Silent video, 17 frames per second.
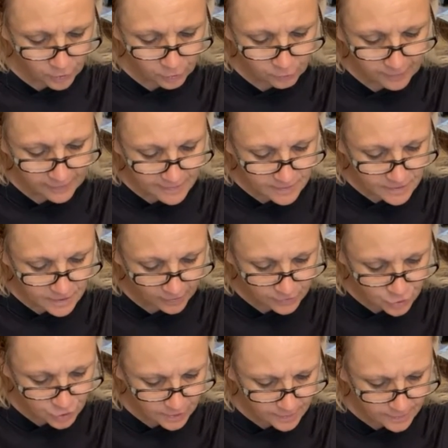you can
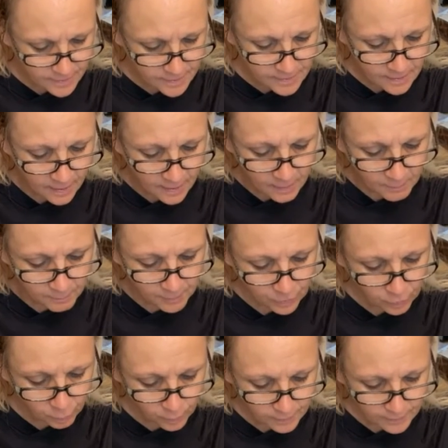touch it. But
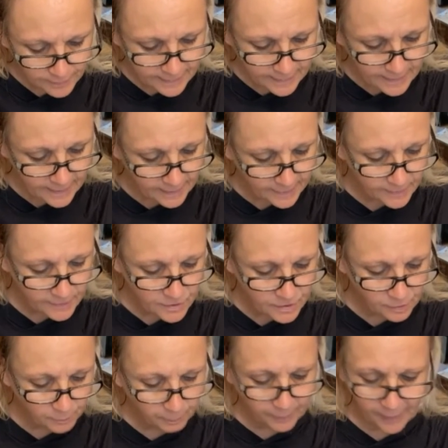you really need
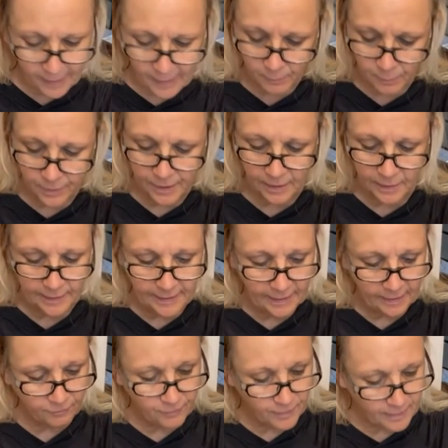to be able to
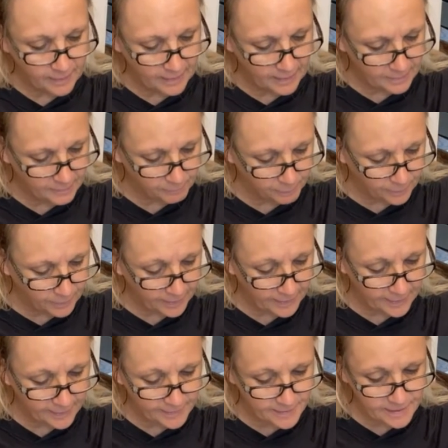leave it in
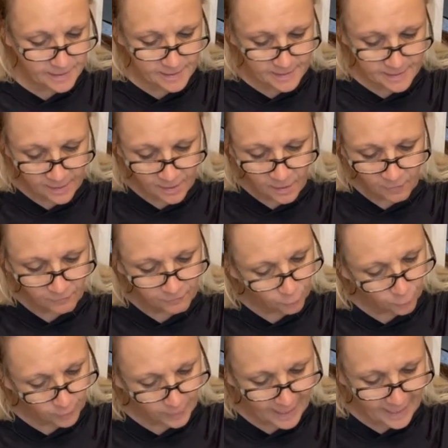place
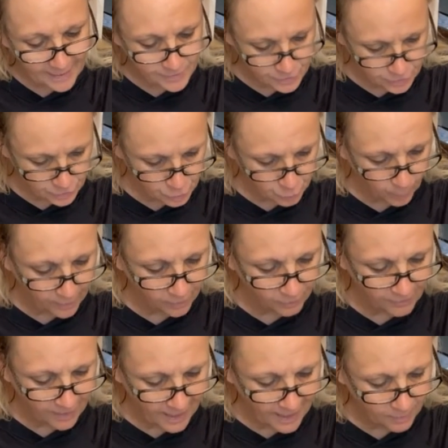for 8 to
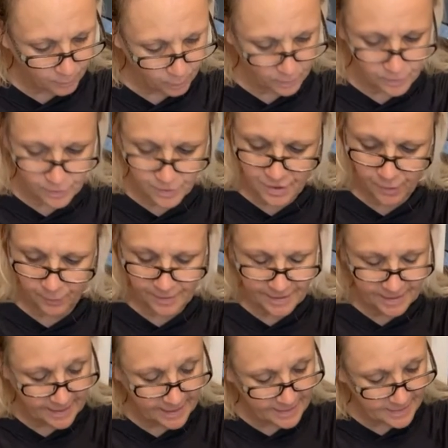12 hours. So it's
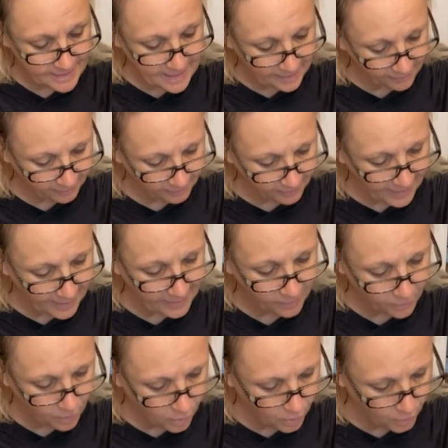going to take that
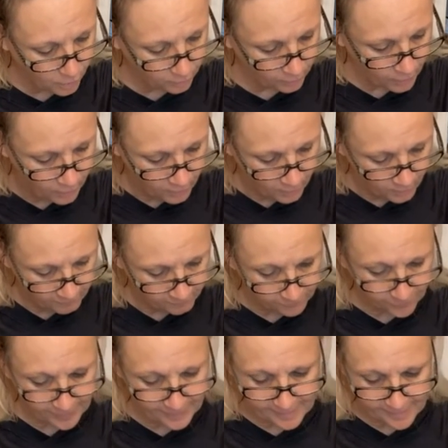long
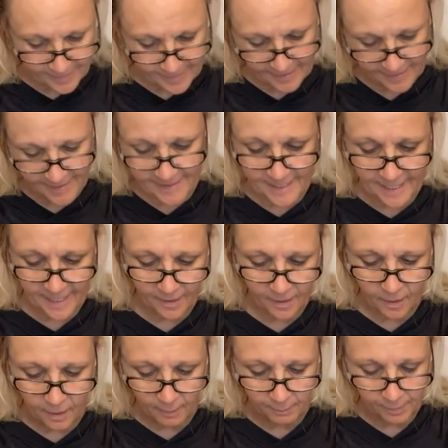for it to set
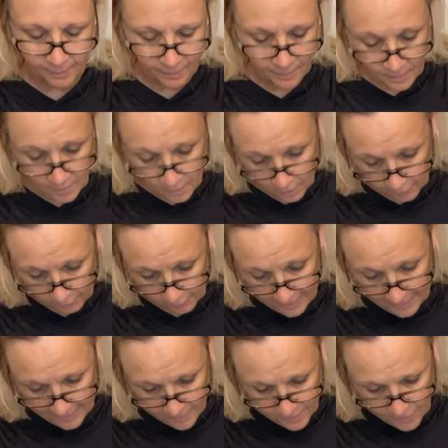up.
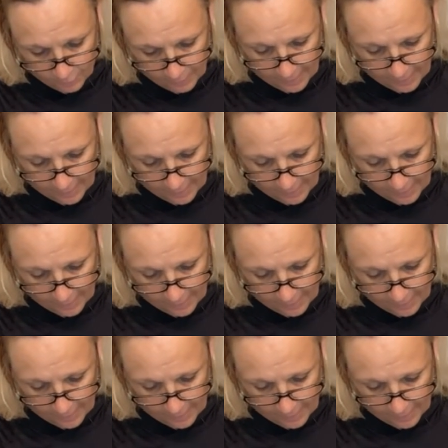Okay, so